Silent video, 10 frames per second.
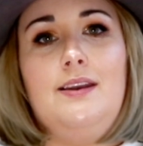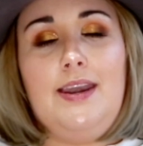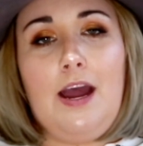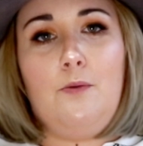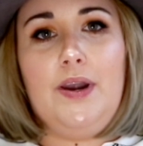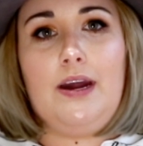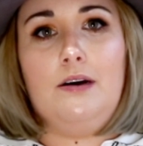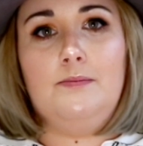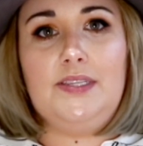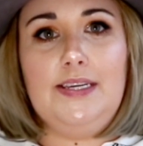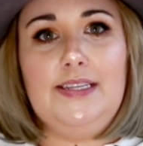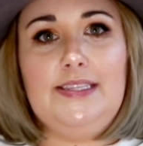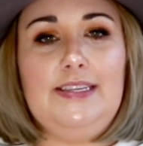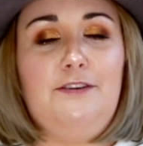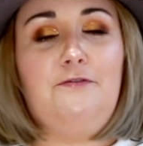Now, when it comes to
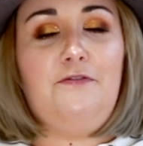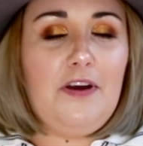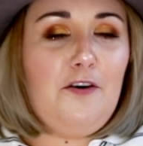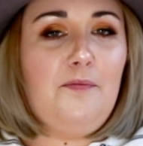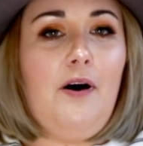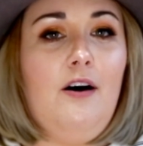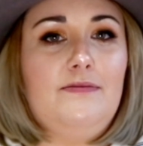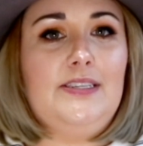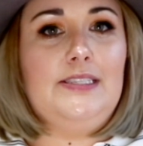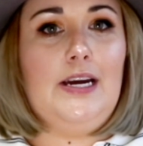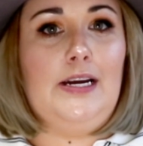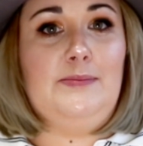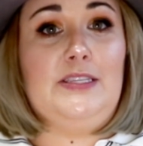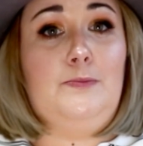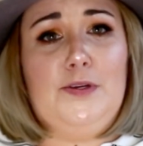instant film,
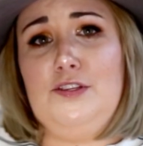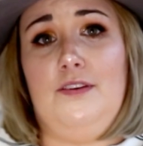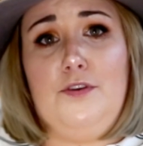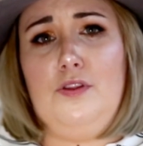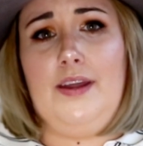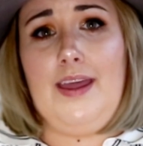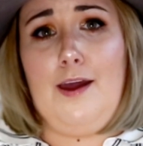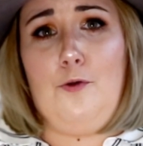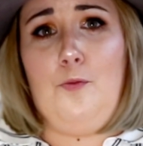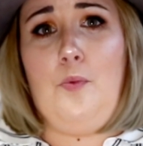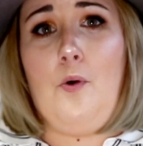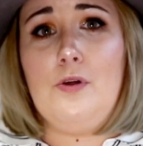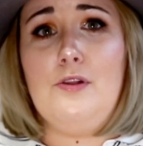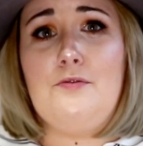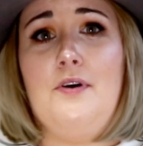oftentimes, especially if you're looking at old
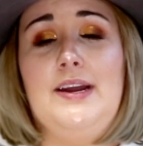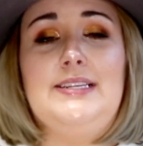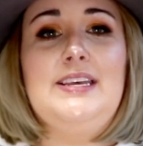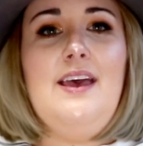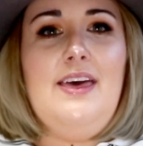Polaroids,